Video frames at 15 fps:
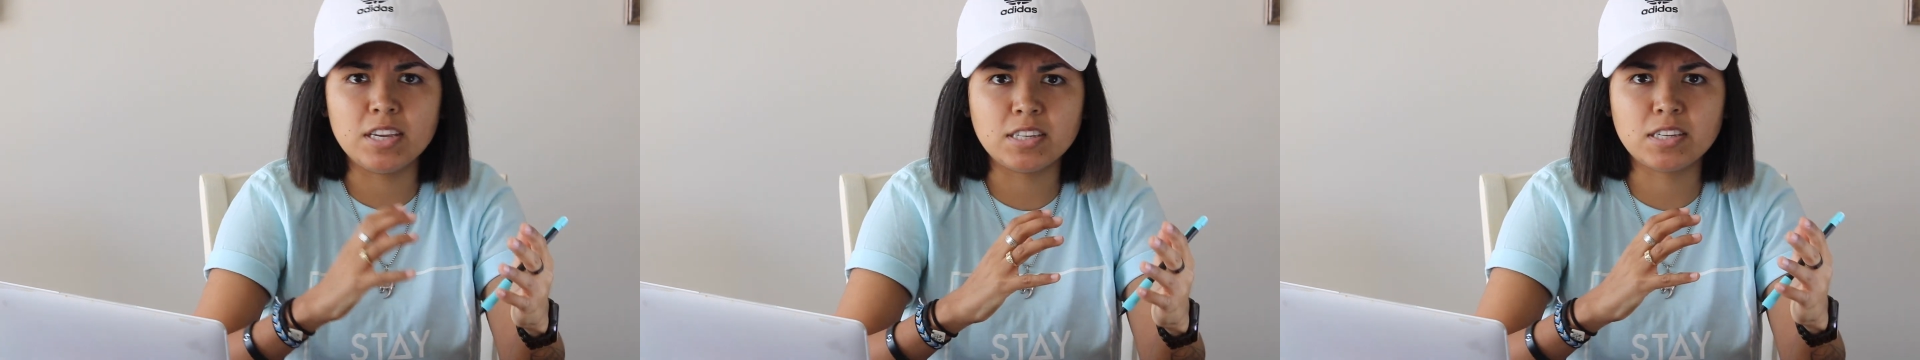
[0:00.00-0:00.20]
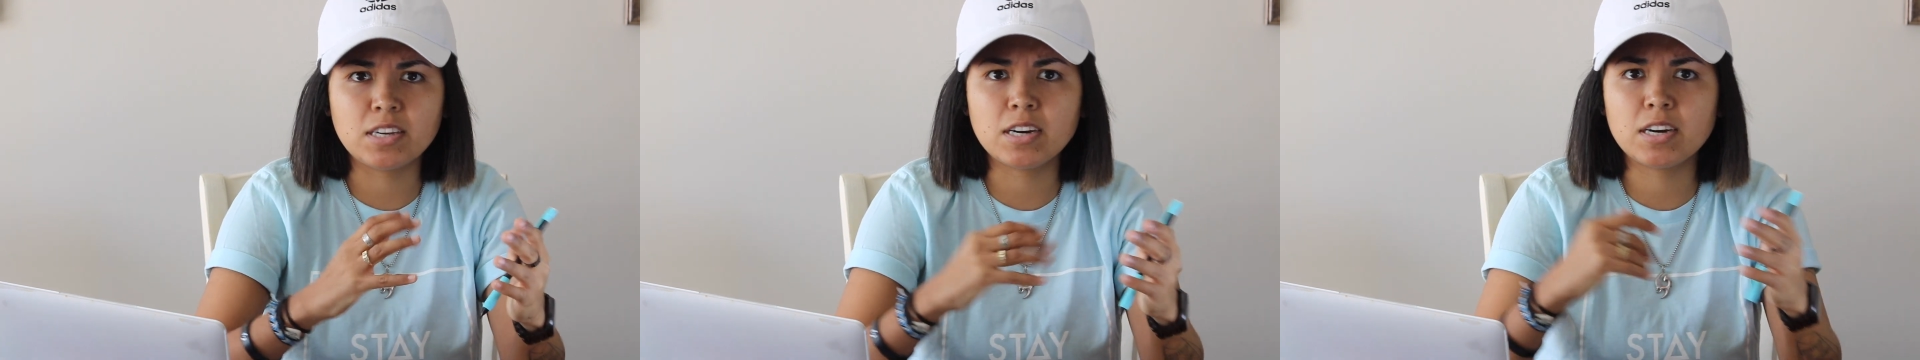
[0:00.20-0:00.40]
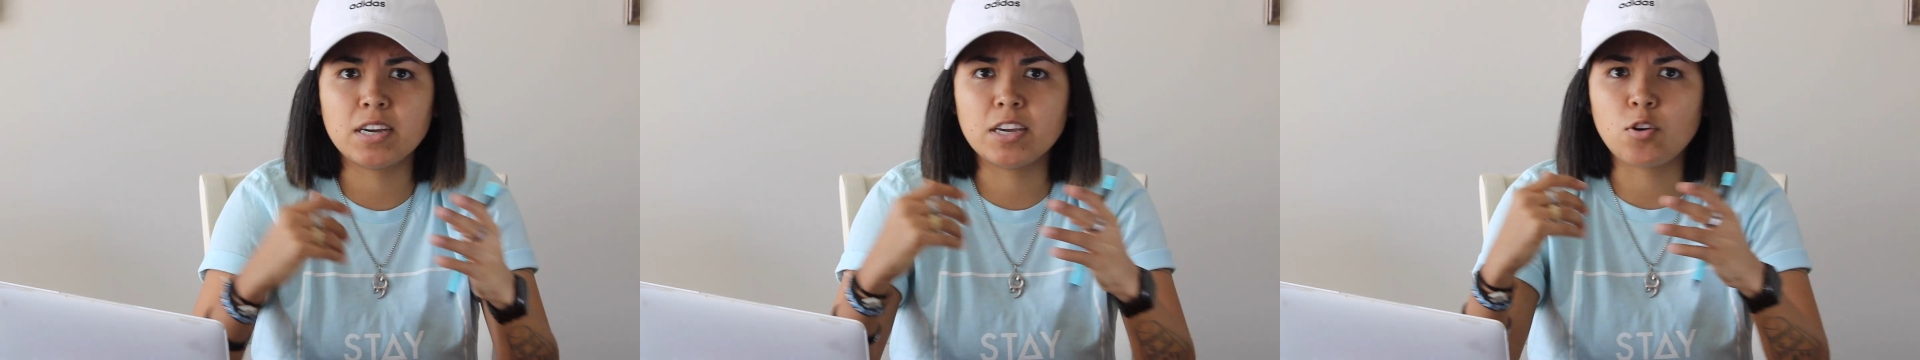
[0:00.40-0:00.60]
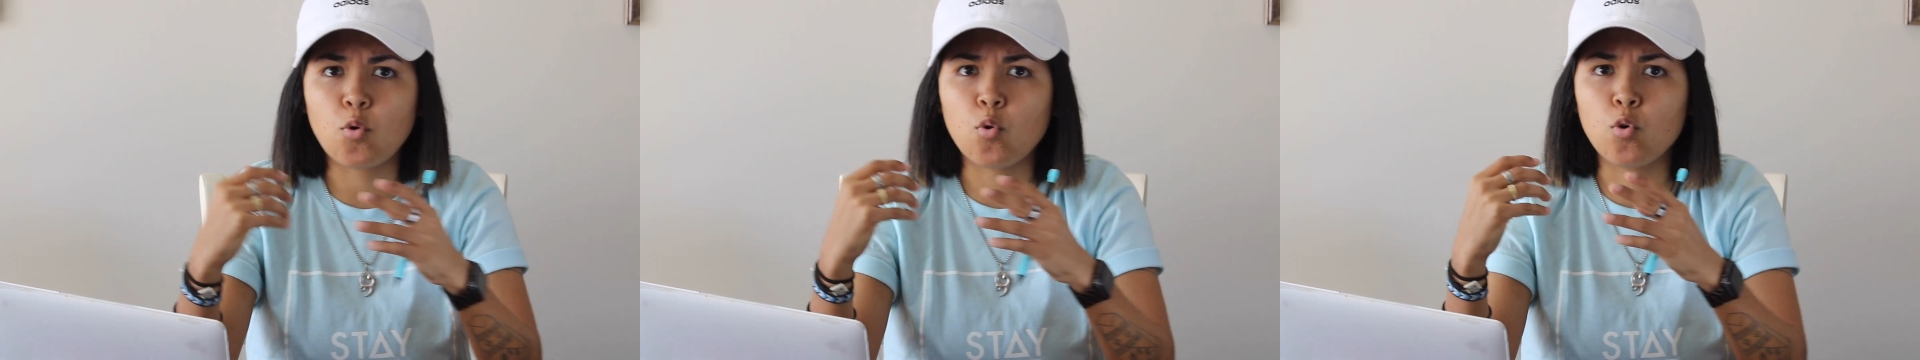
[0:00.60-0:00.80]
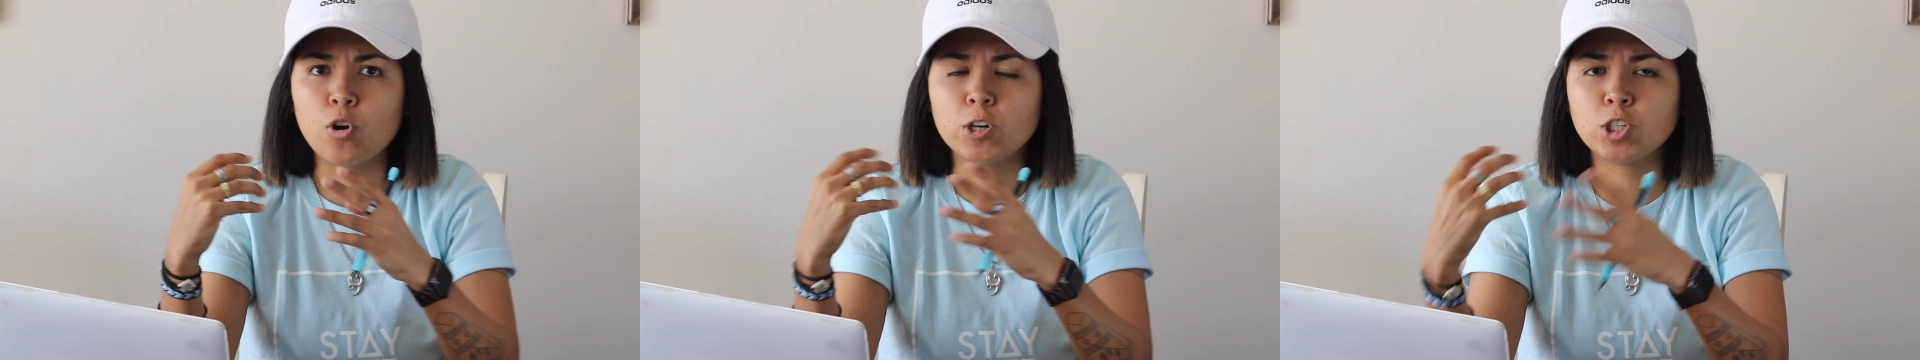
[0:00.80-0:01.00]
easy hike
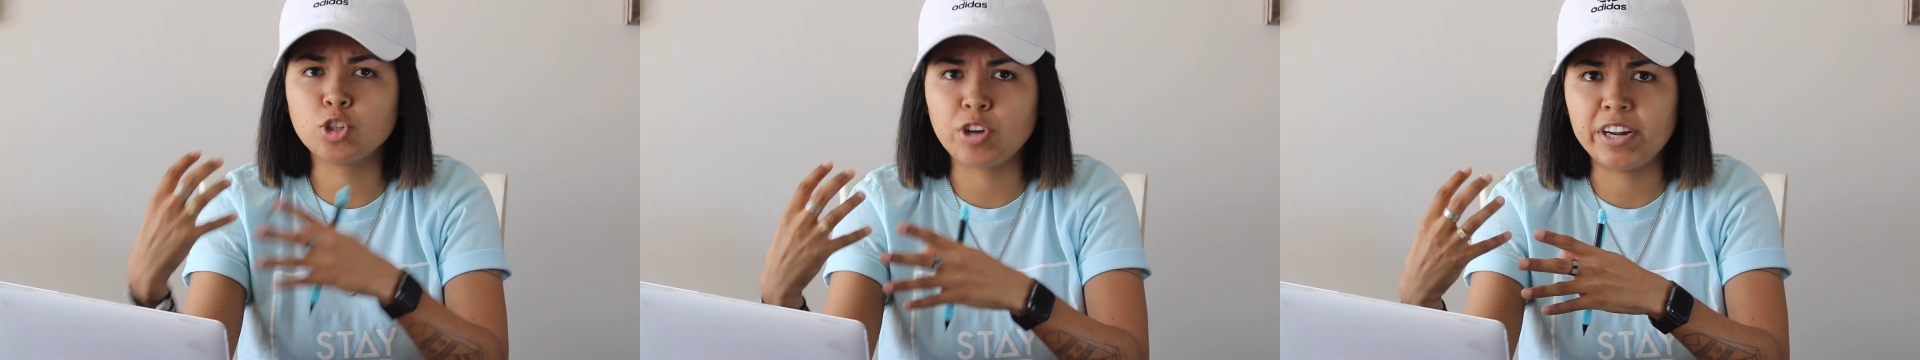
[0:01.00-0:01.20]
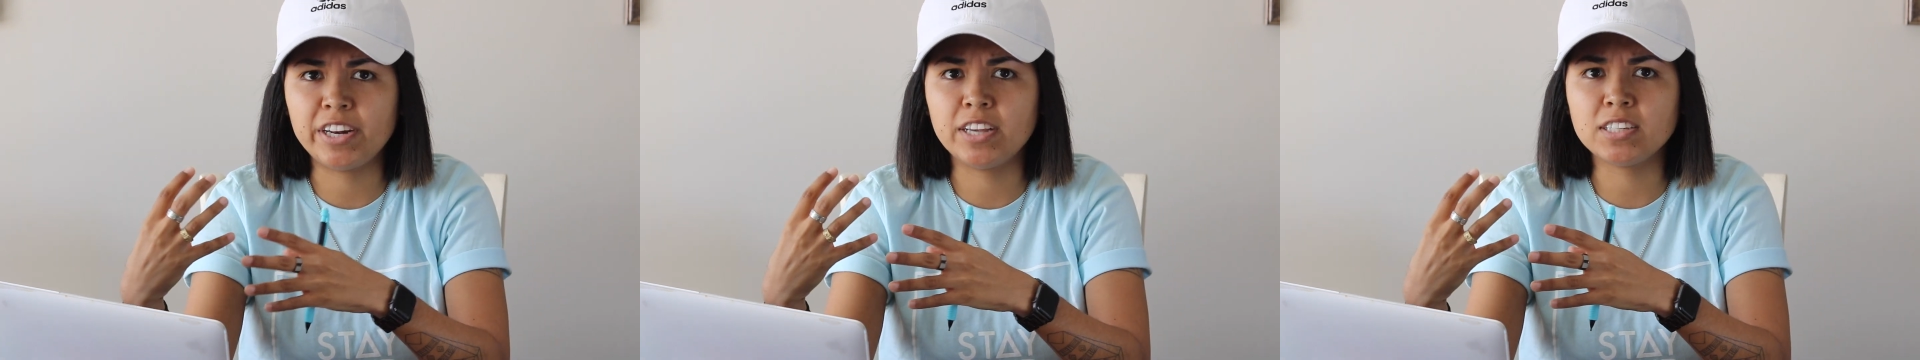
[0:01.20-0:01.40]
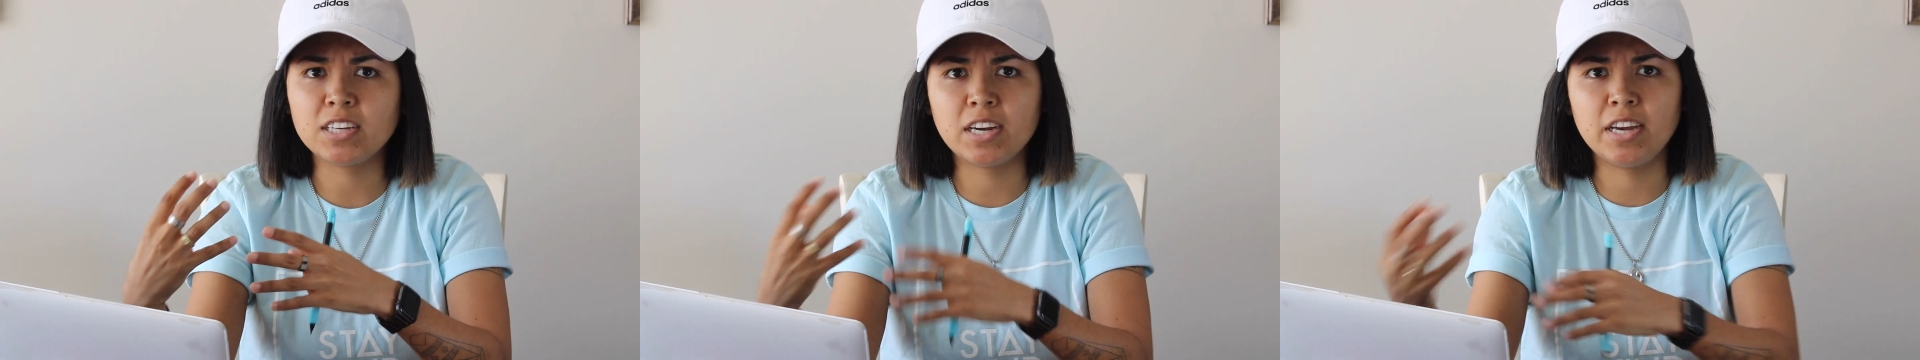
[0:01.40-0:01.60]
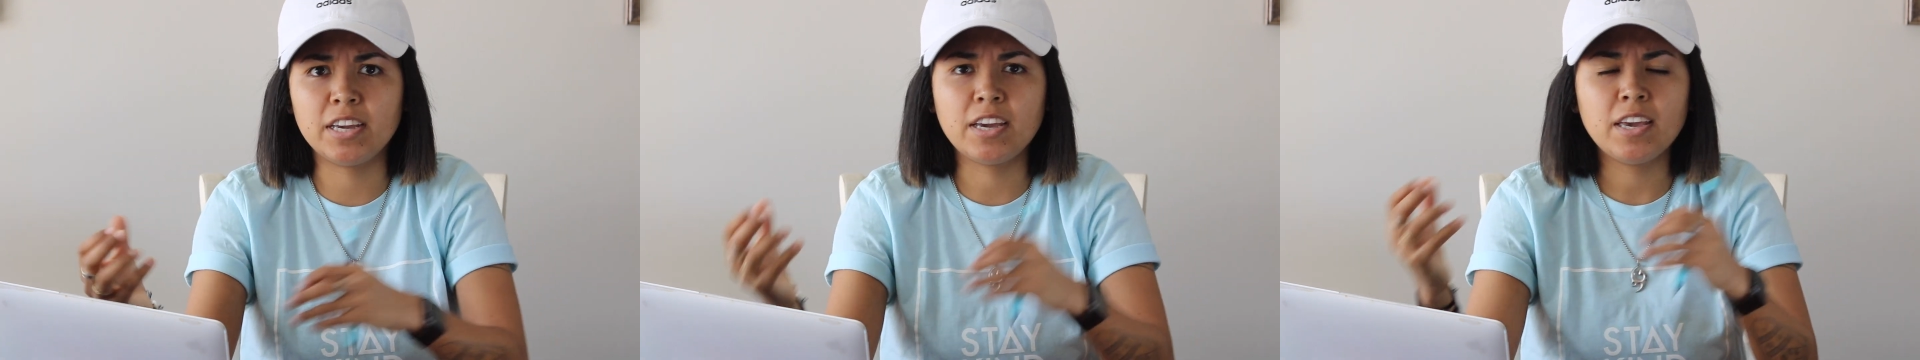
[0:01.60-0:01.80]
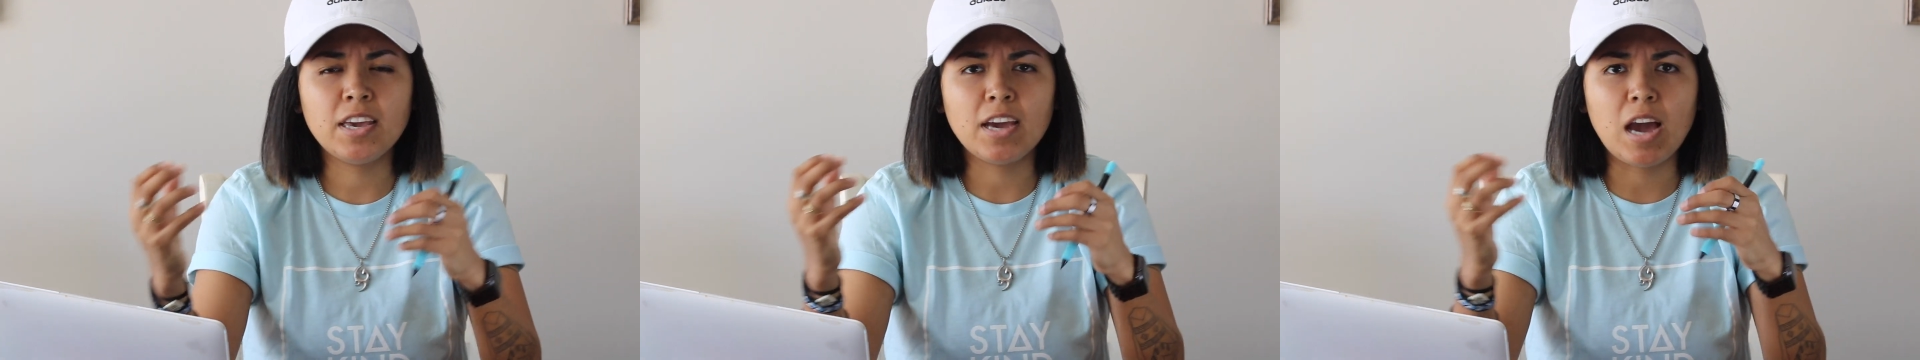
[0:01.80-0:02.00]
or strenuous
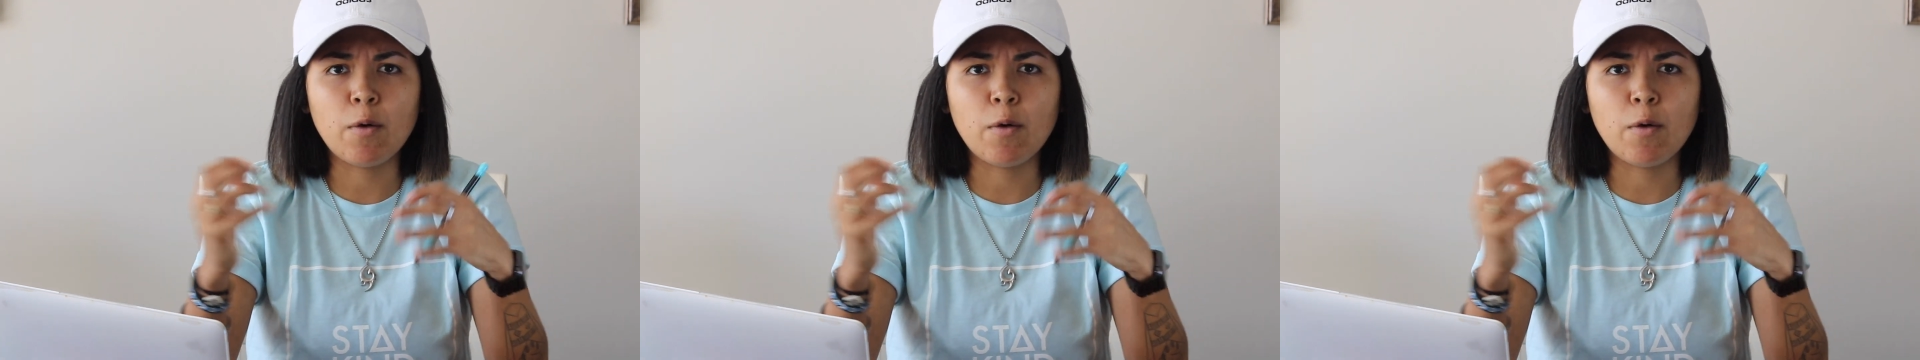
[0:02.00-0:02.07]
hike,